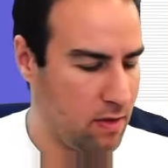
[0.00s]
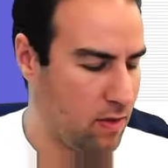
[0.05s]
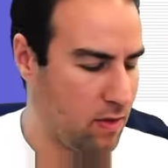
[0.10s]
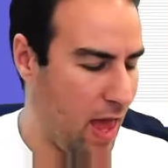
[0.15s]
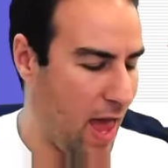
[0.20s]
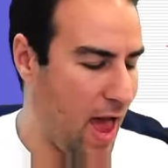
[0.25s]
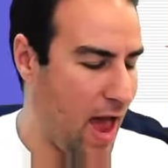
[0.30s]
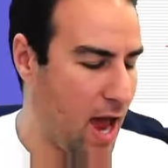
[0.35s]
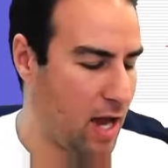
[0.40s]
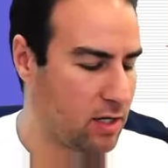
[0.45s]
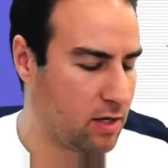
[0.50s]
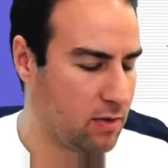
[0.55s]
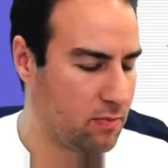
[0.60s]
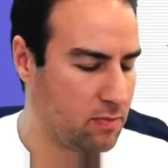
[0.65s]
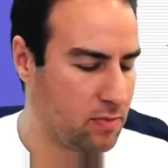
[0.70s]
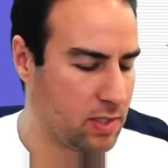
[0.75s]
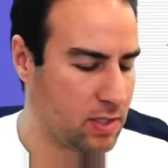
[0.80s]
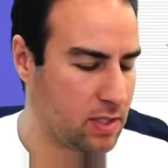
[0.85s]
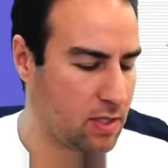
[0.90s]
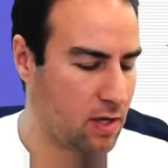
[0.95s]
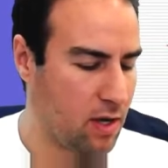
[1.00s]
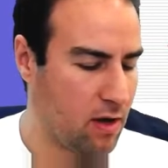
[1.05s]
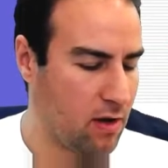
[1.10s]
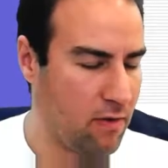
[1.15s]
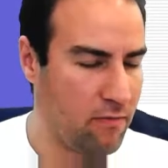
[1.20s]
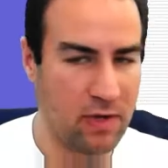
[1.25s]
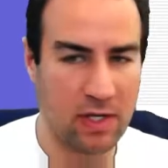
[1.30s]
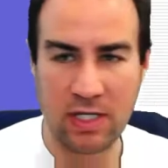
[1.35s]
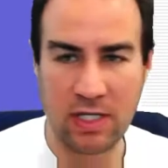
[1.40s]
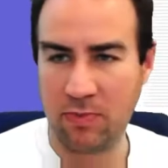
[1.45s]
atoms
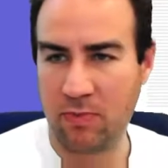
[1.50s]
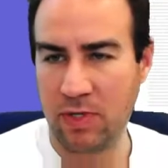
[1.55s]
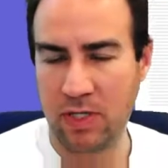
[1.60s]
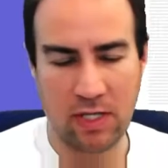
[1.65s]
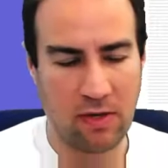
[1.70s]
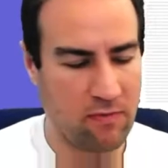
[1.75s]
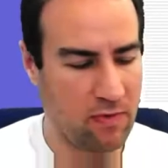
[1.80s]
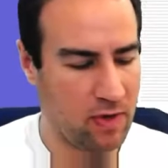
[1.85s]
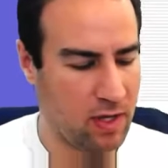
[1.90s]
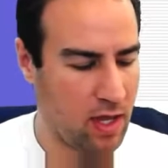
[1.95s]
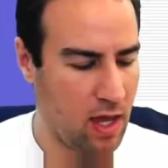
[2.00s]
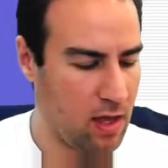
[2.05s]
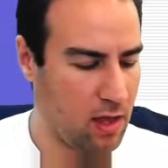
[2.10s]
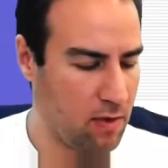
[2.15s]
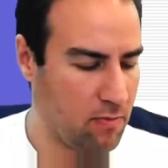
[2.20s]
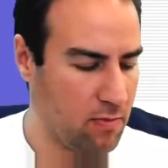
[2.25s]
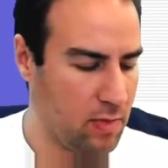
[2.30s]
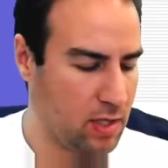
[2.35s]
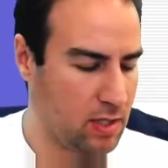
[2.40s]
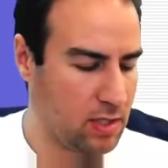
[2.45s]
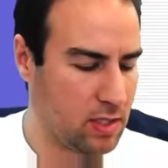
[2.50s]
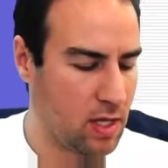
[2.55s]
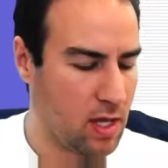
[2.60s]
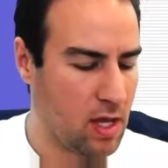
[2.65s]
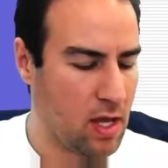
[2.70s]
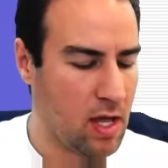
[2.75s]
of a specific element,